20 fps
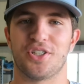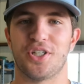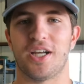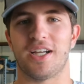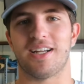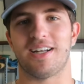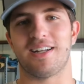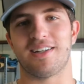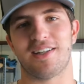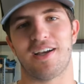
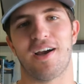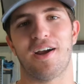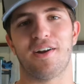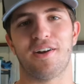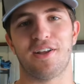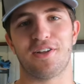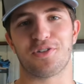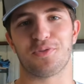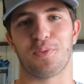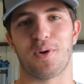check an entire
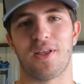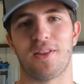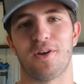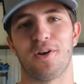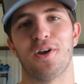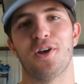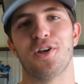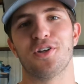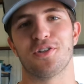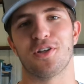day's
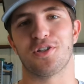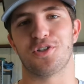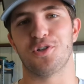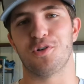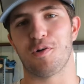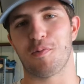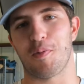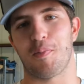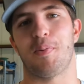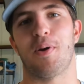weather so that
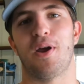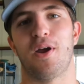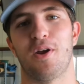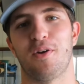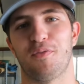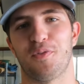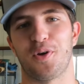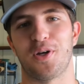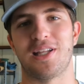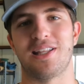you are
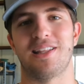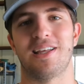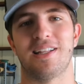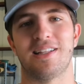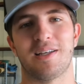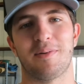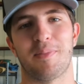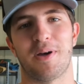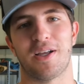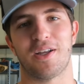prepared for
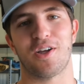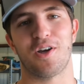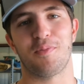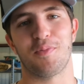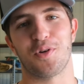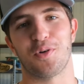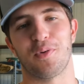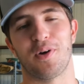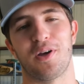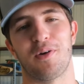anything that might
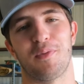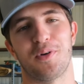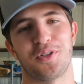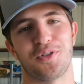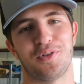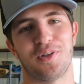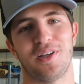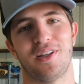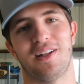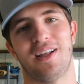come your way
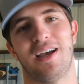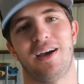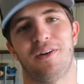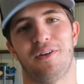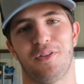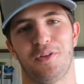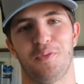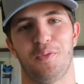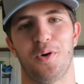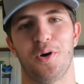once you get out
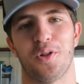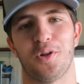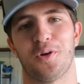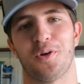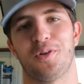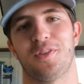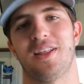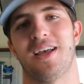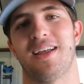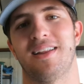on the
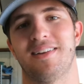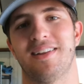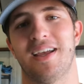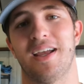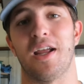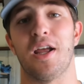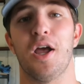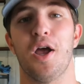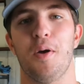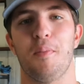water that
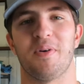day.